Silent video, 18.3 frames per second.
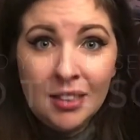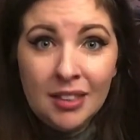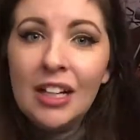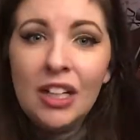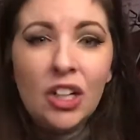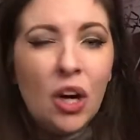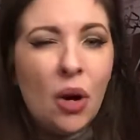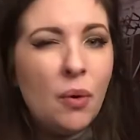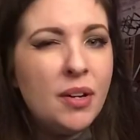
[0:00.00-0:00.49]

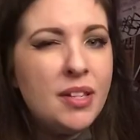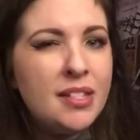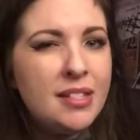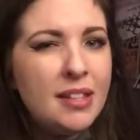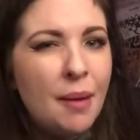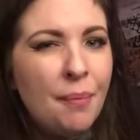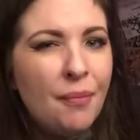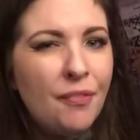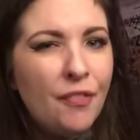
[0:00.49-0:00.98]
Go a
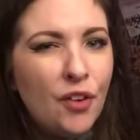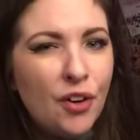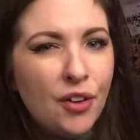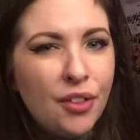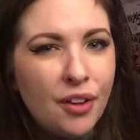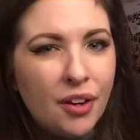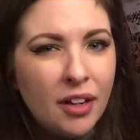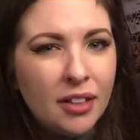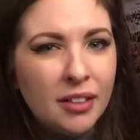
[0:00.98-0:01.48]
step
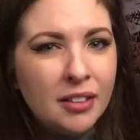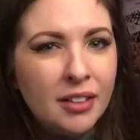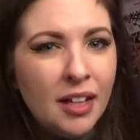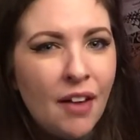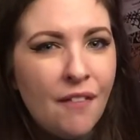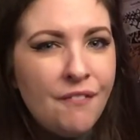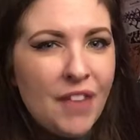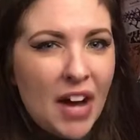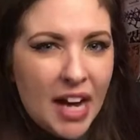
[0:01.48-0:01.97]
further.
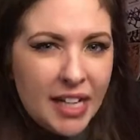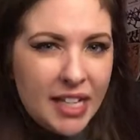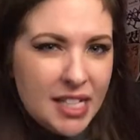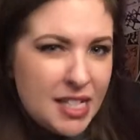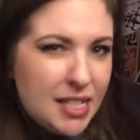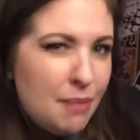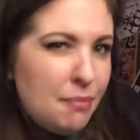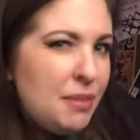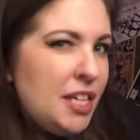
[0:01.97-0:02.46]
Find
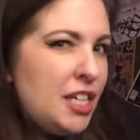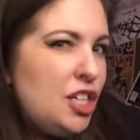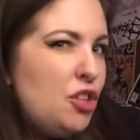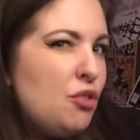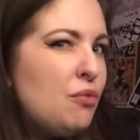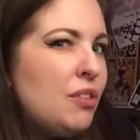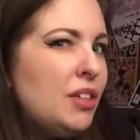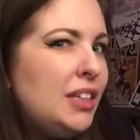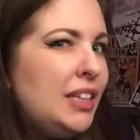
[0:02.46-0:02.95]
something you
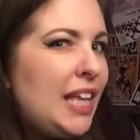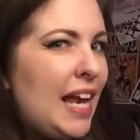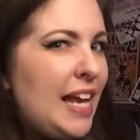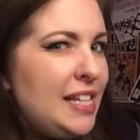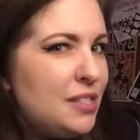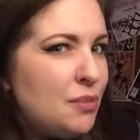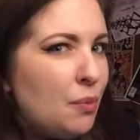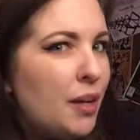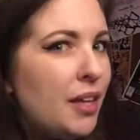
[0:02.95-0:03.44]

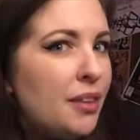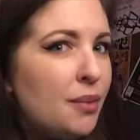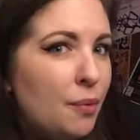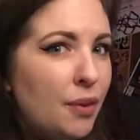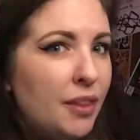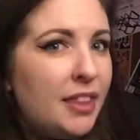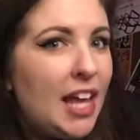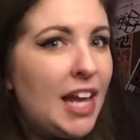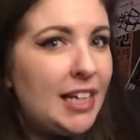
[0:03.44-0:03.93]
relate
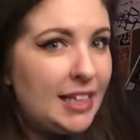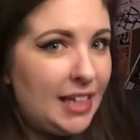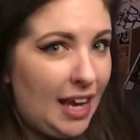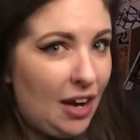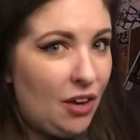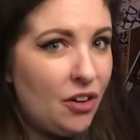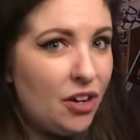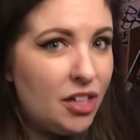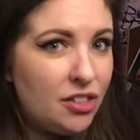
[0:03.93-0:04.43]
with that
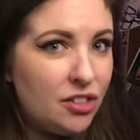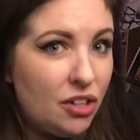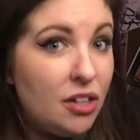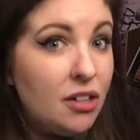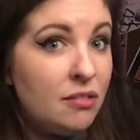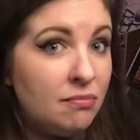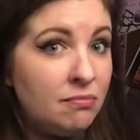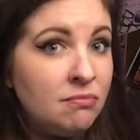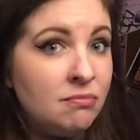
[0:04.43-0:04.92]
character.
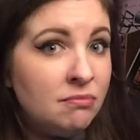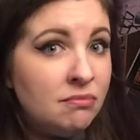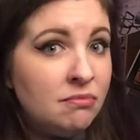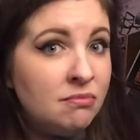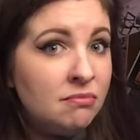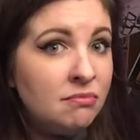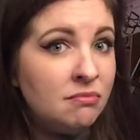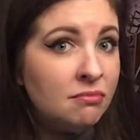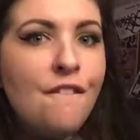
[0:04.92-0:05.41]

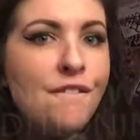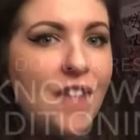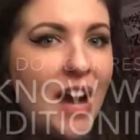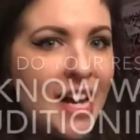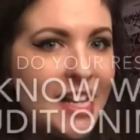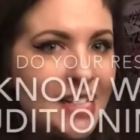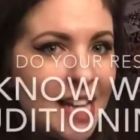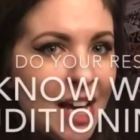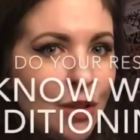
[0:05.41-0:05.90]

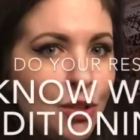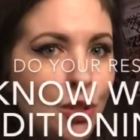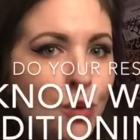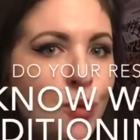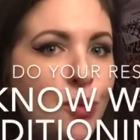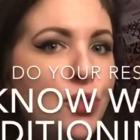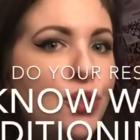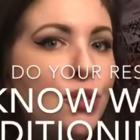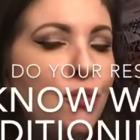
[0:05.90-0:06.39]
Find out
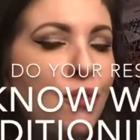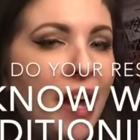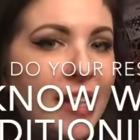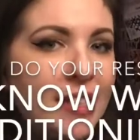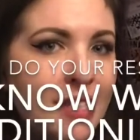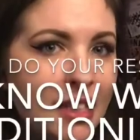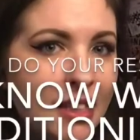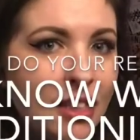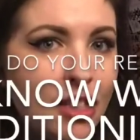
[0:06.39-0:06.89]
who's
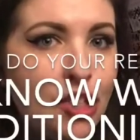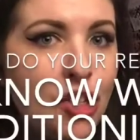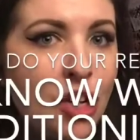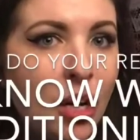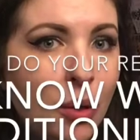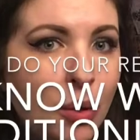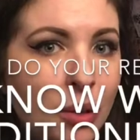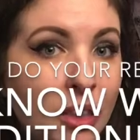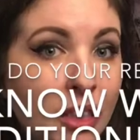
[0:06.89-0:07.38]
directing the
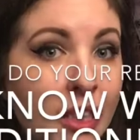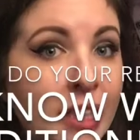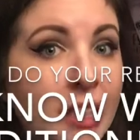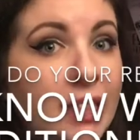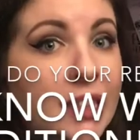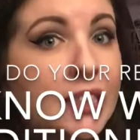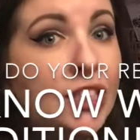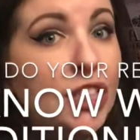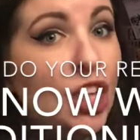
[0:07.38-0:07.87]
show.
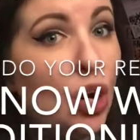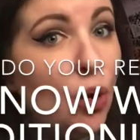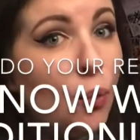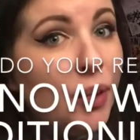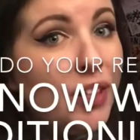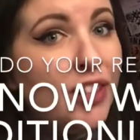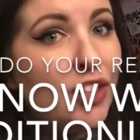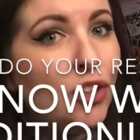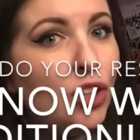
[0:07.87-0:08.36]
Know
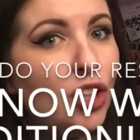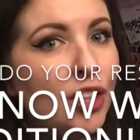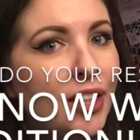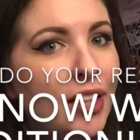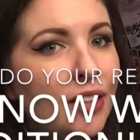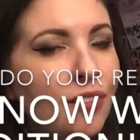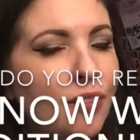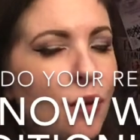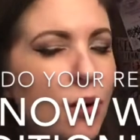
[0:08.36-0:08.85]
what they're looking
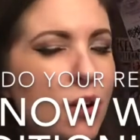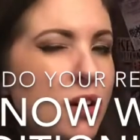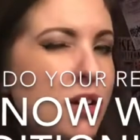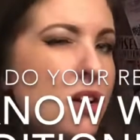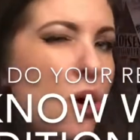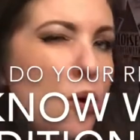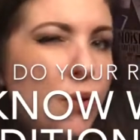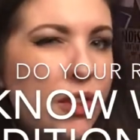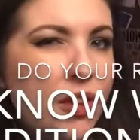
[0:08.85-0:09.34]
for.
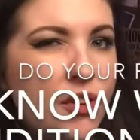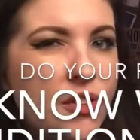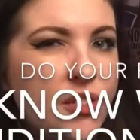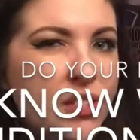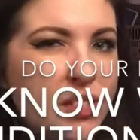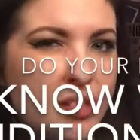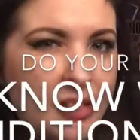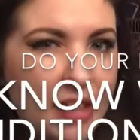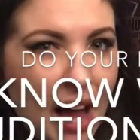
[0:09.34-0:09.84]
Know their
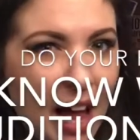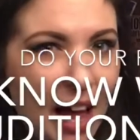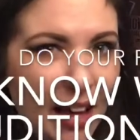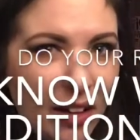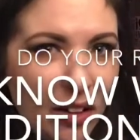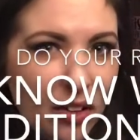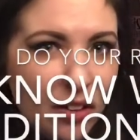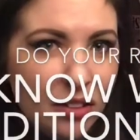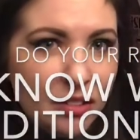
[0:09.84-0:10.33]

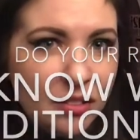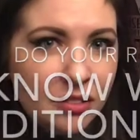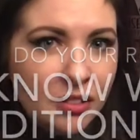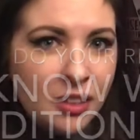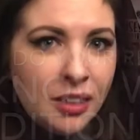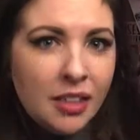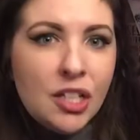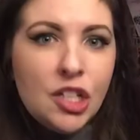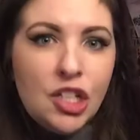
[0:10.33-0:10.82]
style.
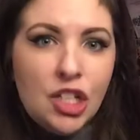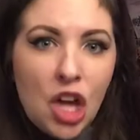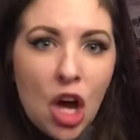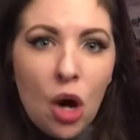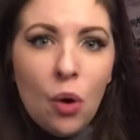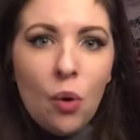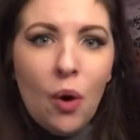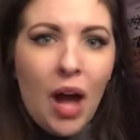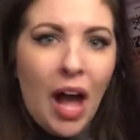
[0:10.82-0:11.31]

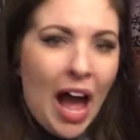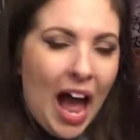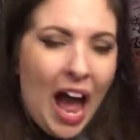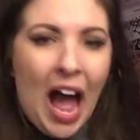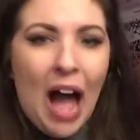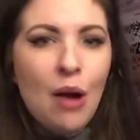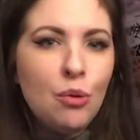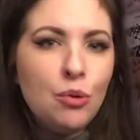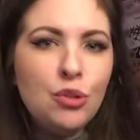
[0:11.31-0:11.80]
Know
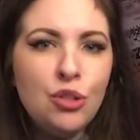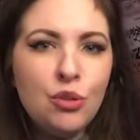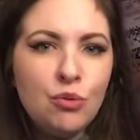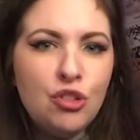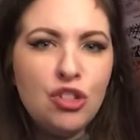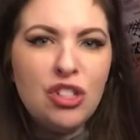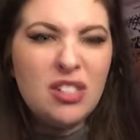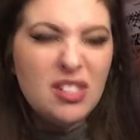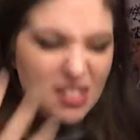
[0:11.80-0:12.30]
how to
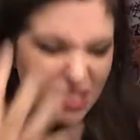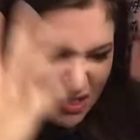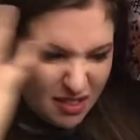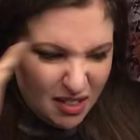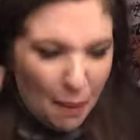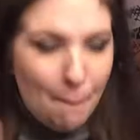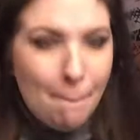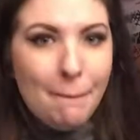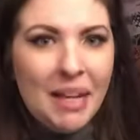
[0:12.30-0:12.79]
just
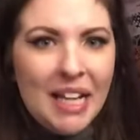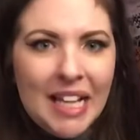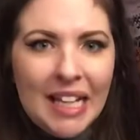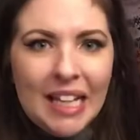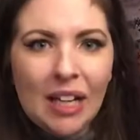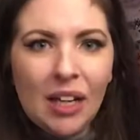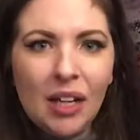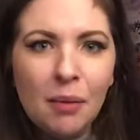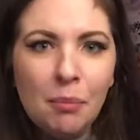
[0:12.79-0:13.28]

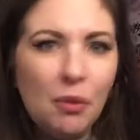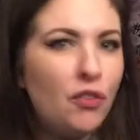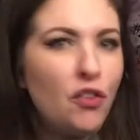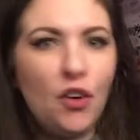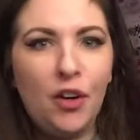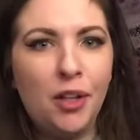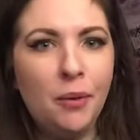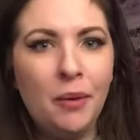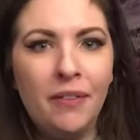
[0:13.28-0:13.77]
be before
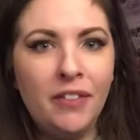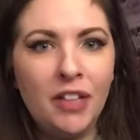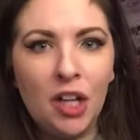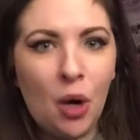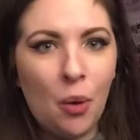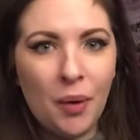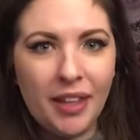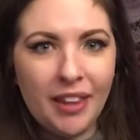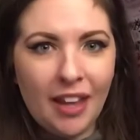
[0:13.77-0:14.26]
you even
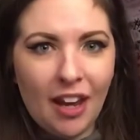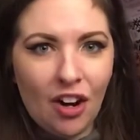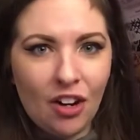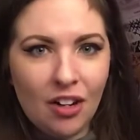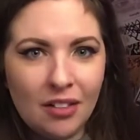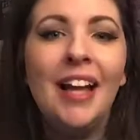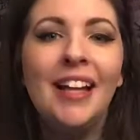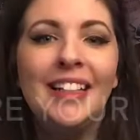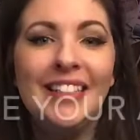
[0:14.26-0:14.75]
go in there.
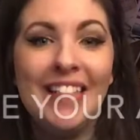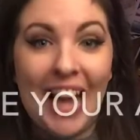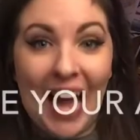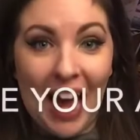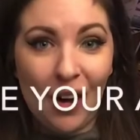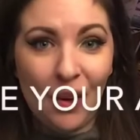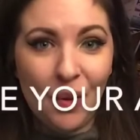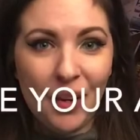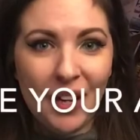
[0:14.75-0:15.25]

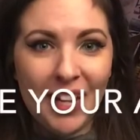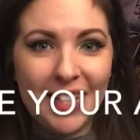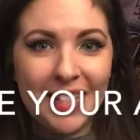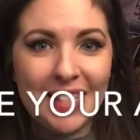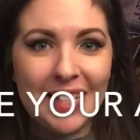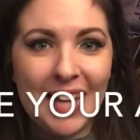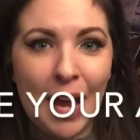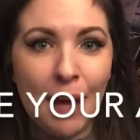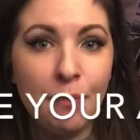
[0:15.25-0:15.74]
Now it's
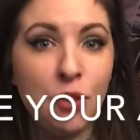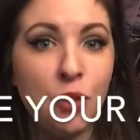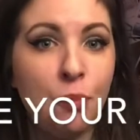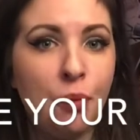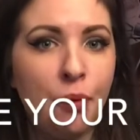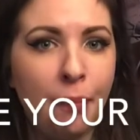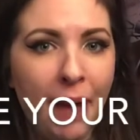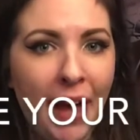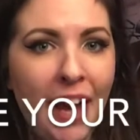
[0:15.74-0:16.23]
time to
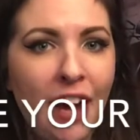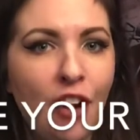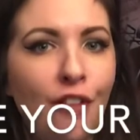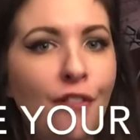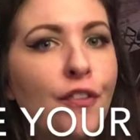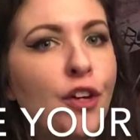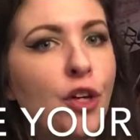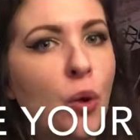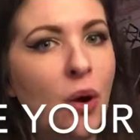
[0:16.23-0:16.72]
prepare
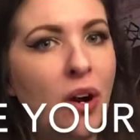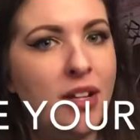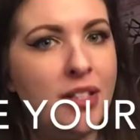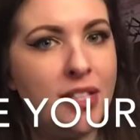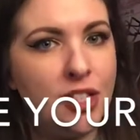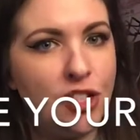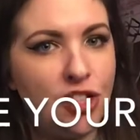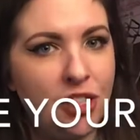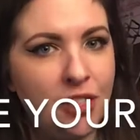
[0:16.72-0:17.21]
for your
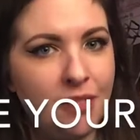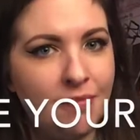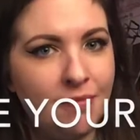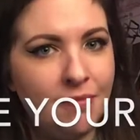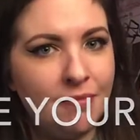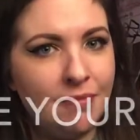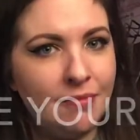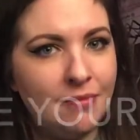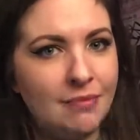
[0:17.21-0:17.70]
audition.
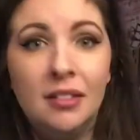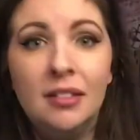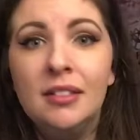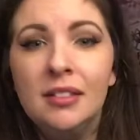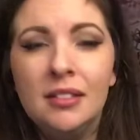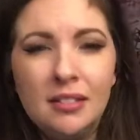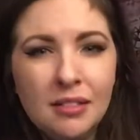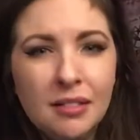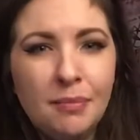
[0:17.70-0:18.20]

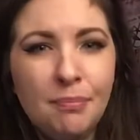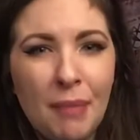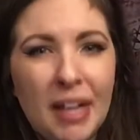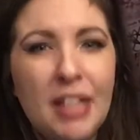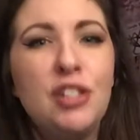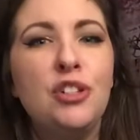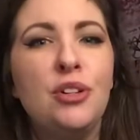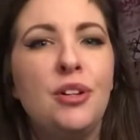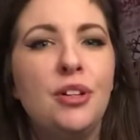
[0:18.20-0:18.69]
Make
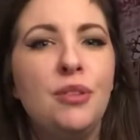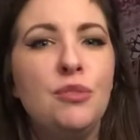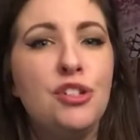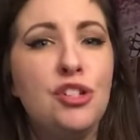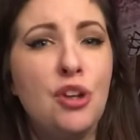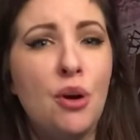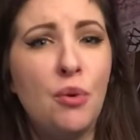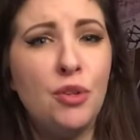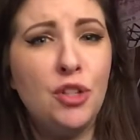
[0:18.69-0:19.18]
sure you
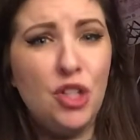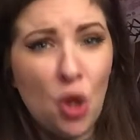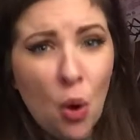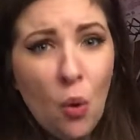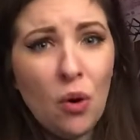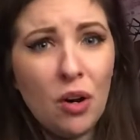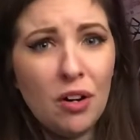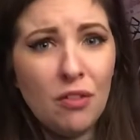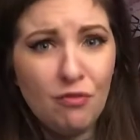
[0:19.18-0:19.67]
show
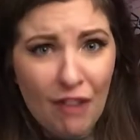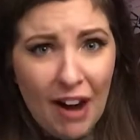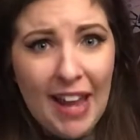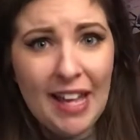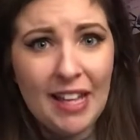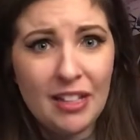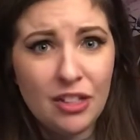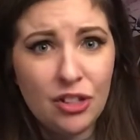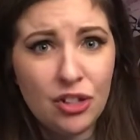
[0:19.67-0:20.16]
your
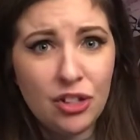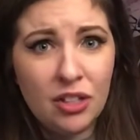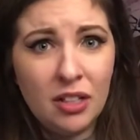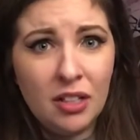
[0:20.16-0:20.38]
range.